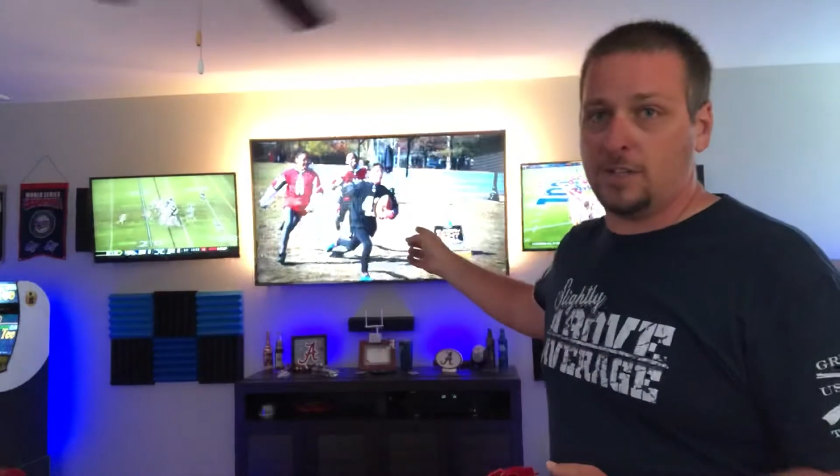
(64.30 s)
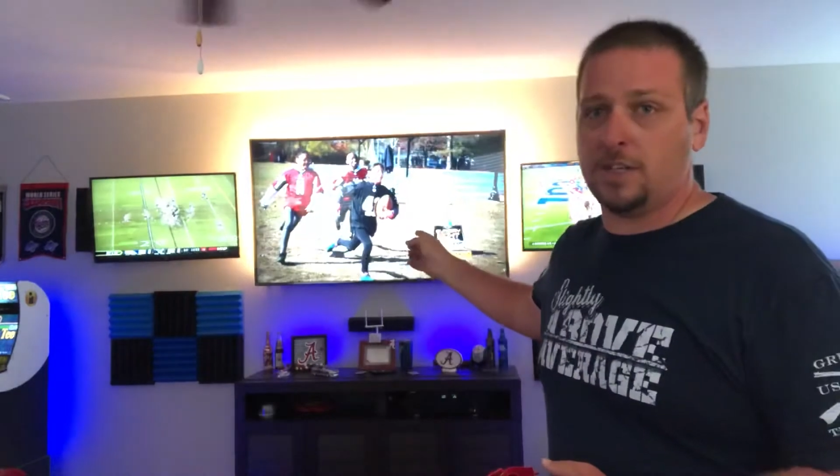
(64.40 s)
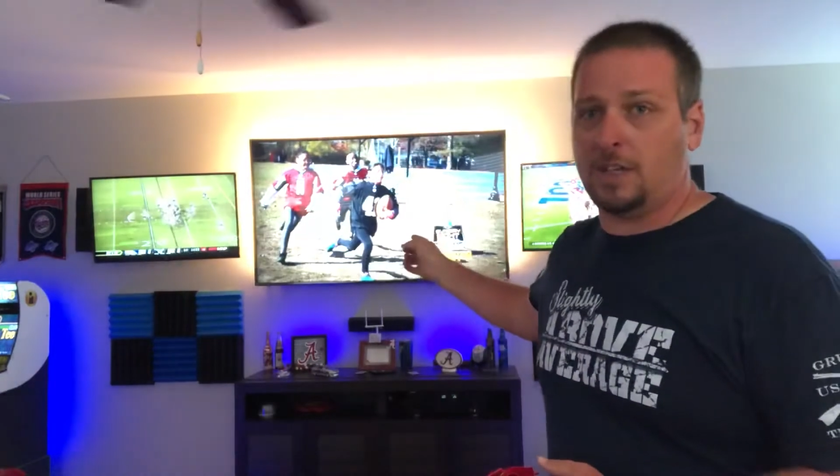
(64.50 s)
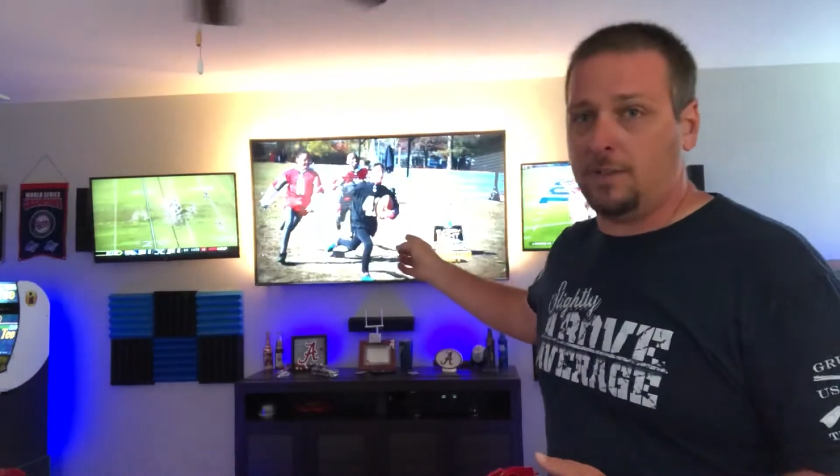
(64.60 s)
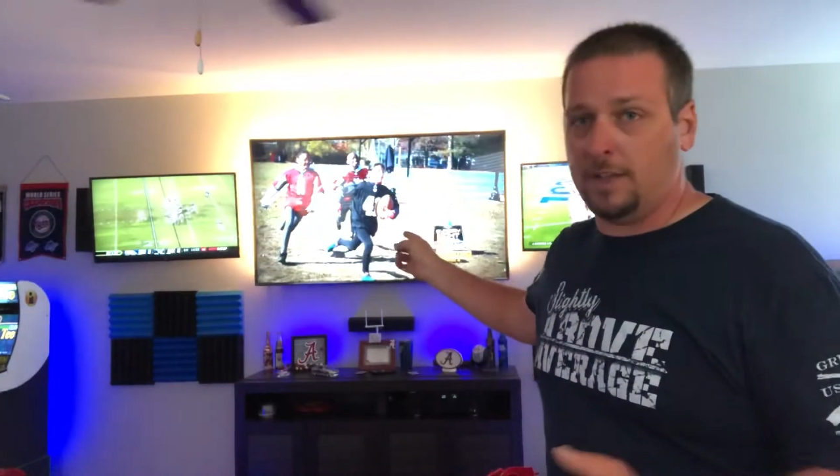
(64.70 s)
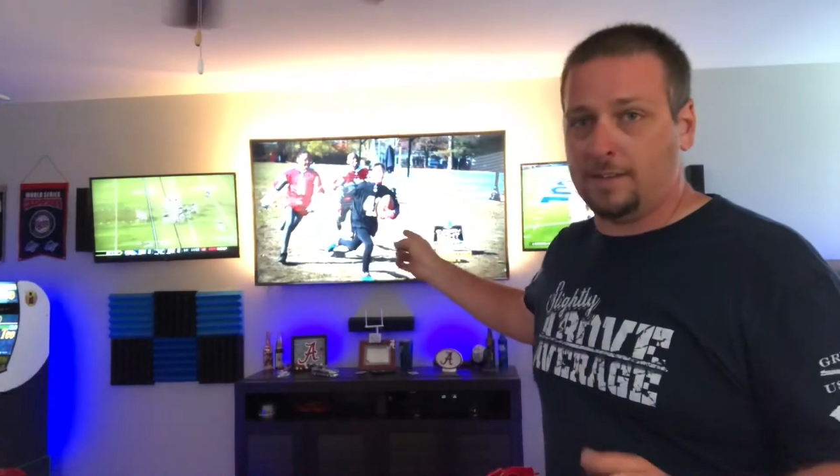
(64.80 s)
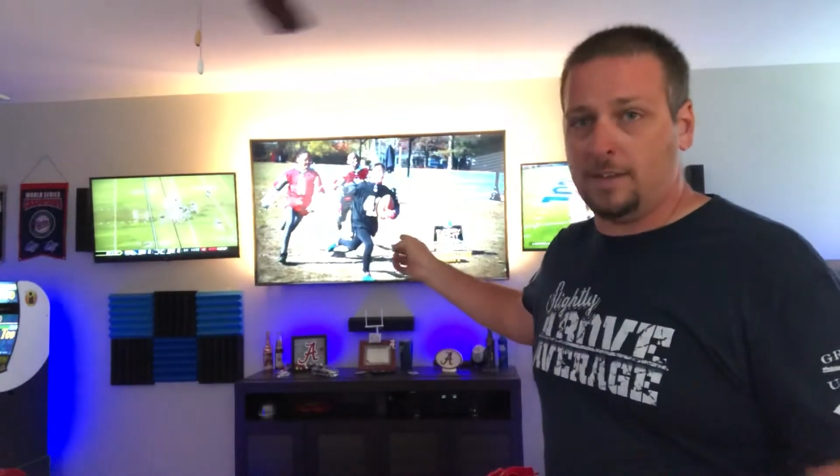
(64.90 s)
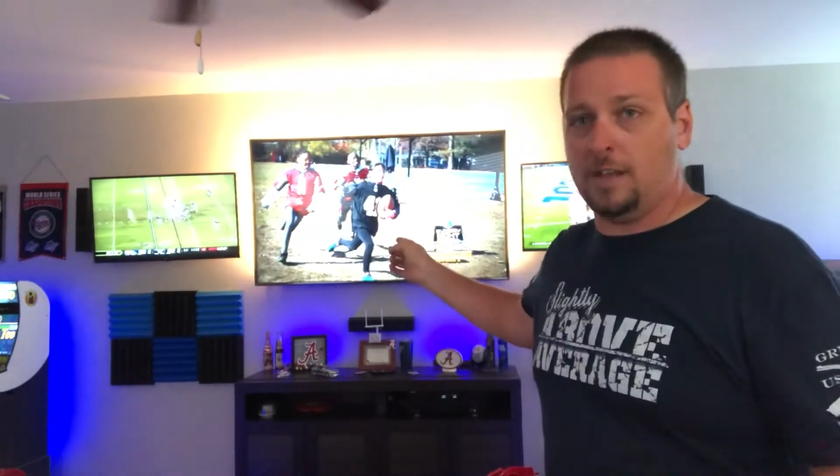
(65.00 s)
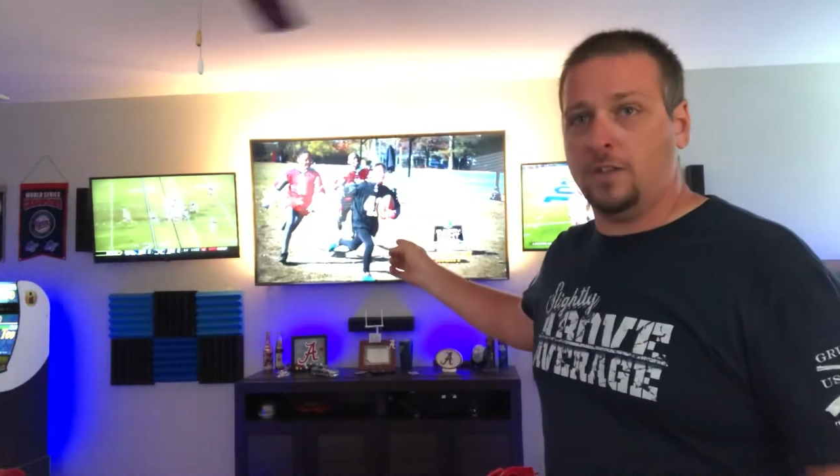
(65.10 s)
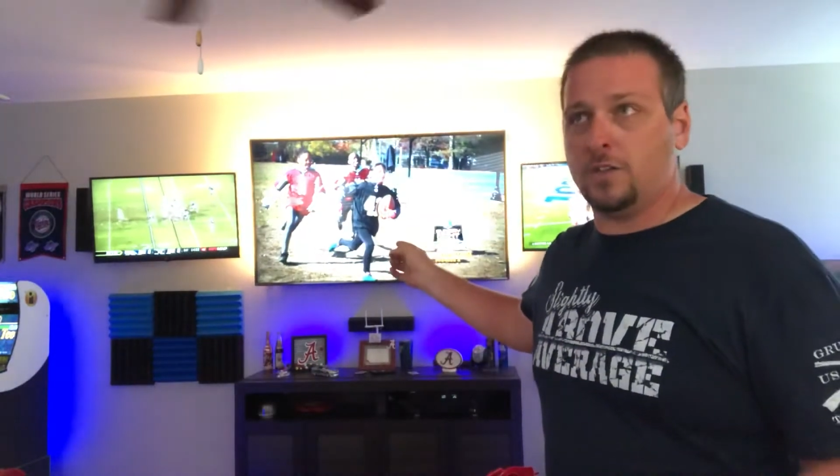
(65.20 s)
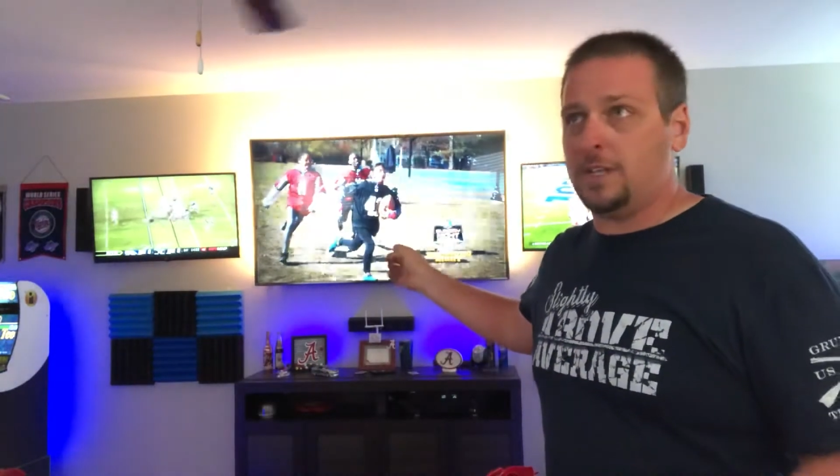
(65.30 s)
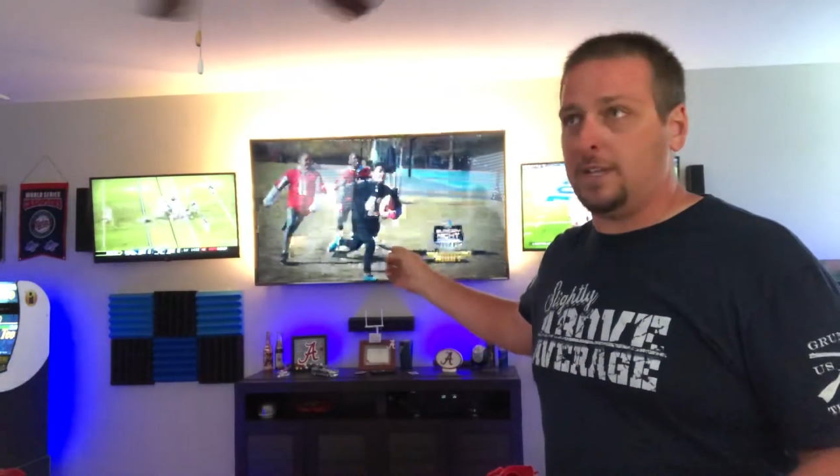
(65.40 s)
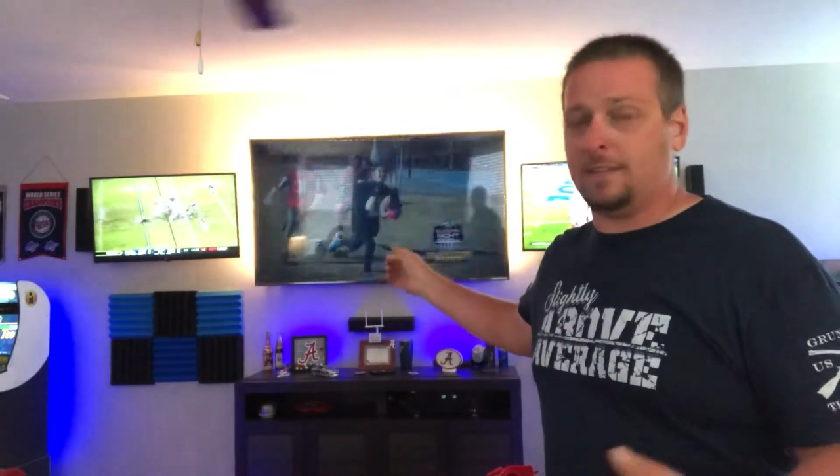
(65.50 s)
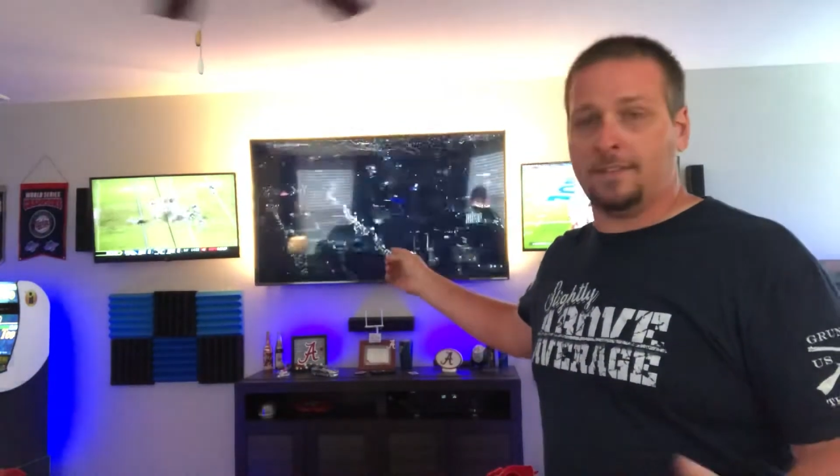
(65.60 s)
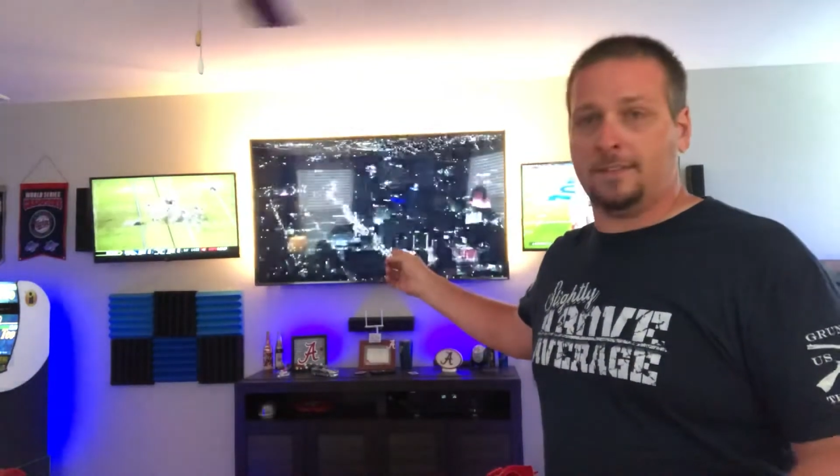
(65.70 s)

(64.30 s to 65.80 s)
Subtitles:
TV. It's an LG. It's the